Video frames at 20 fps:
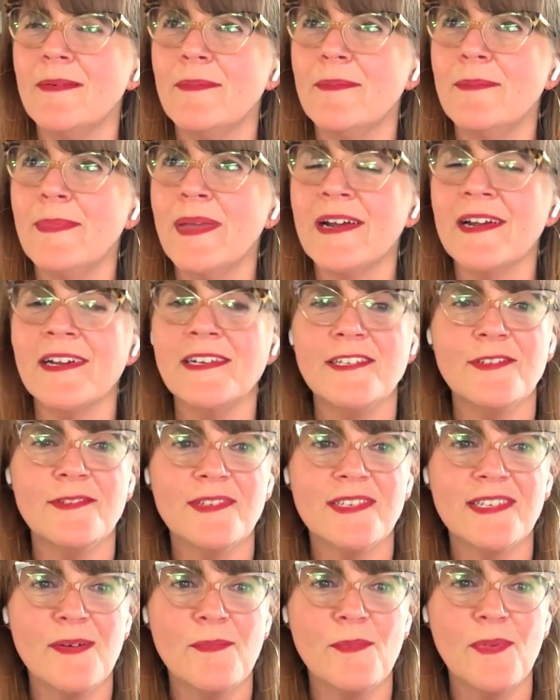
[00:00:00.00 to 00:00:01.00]
married to
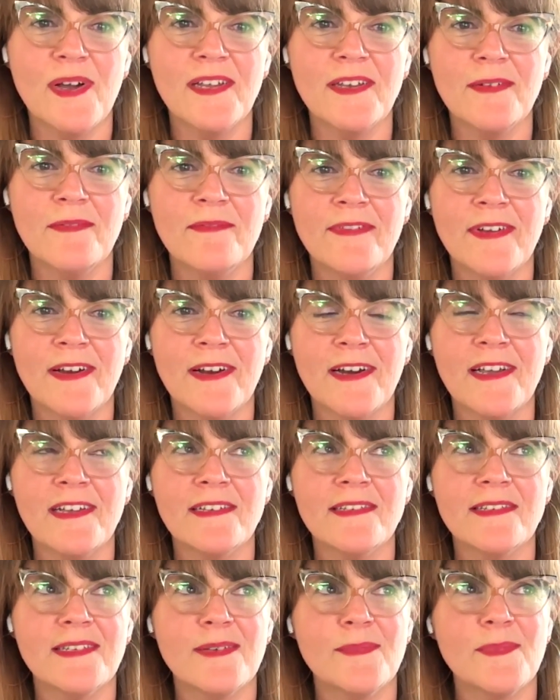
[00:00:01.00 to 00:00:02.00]
someone
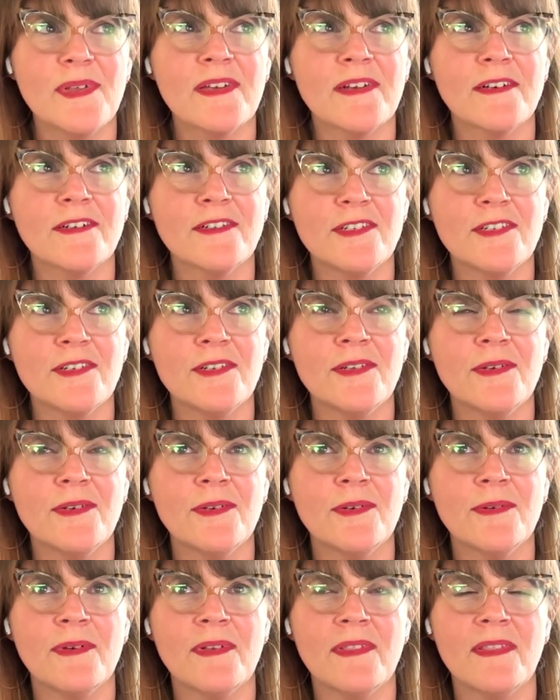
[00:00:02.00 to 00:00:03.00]
very similar
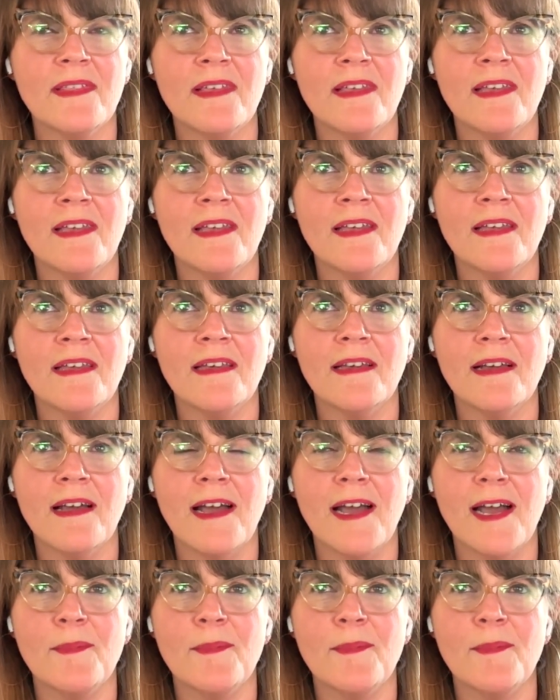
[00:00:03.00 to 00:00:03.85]
to the